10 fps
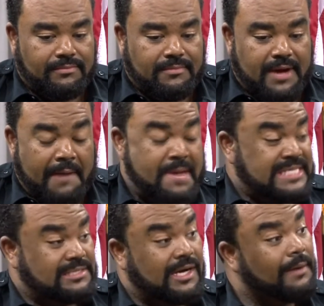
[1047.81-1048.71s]
I
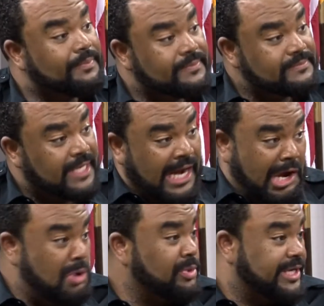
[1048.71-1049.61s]
messed up and I
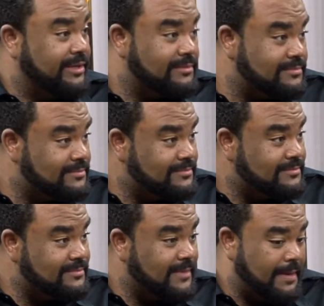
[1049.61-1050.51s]
owned it.
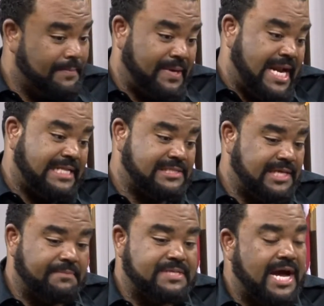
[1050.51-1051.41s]
Right. But at the
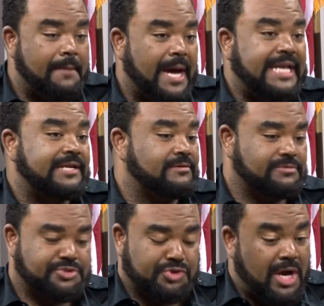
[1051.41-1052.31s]
same time, I
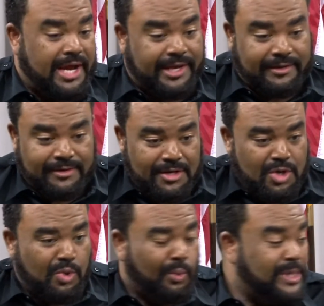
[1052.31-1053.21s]
didn't try and
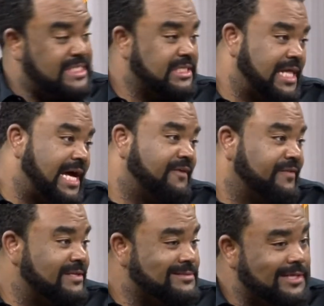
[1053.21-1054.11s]
weasel out of
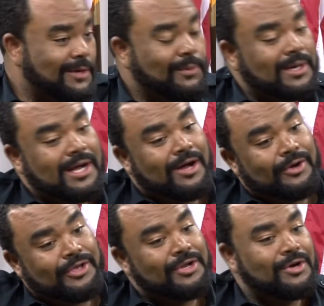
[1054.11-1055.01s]
it and say, well,
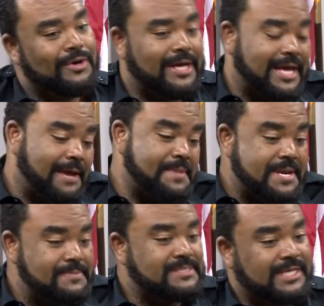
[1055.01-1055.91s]
I made
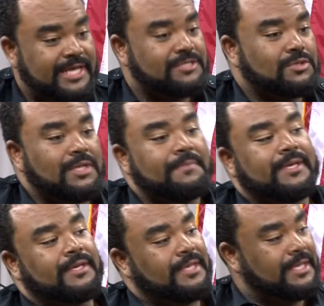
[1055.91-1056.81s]
a mistake, so let
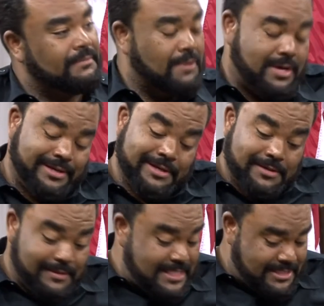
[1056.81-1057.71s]
me mark.
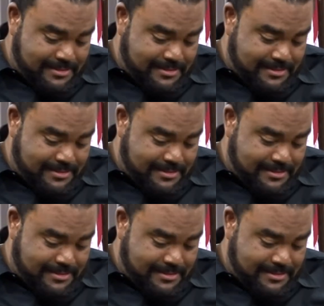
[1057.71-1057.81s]
No,